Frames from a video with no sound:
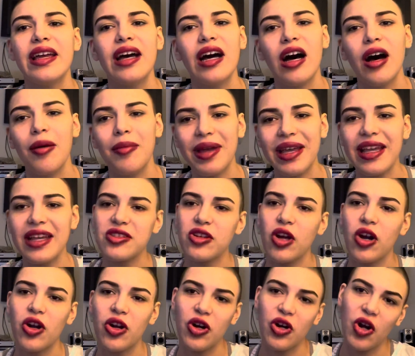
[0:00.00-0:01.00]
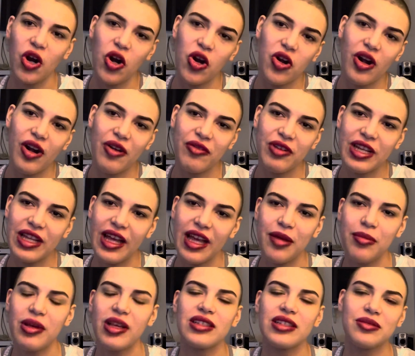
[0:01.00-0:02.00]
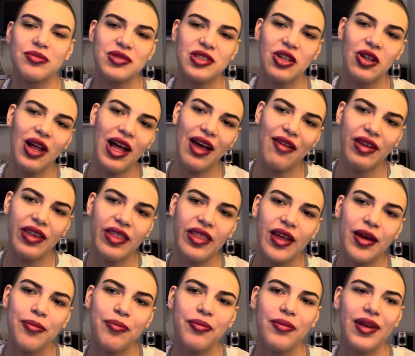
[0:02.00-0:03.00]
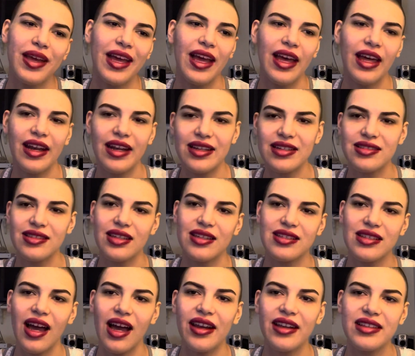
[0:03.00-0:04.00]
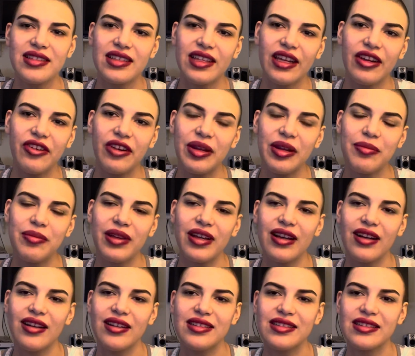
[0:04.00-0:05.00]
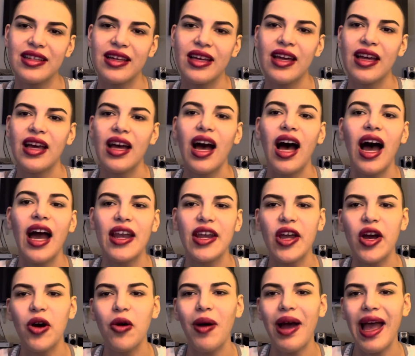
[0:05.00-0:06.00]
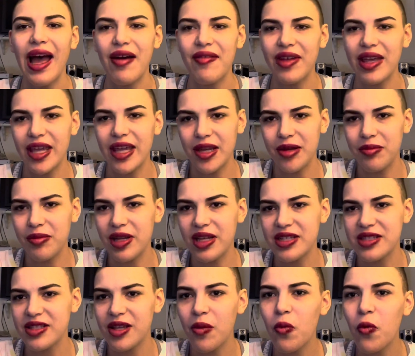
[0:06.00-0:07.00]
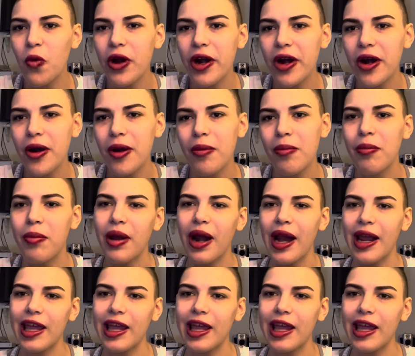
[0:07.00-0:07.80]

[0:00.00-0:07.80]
It gets harder and harder every day because I'm still having them, and it's kind of scary because I know I have it in me somewhere, but I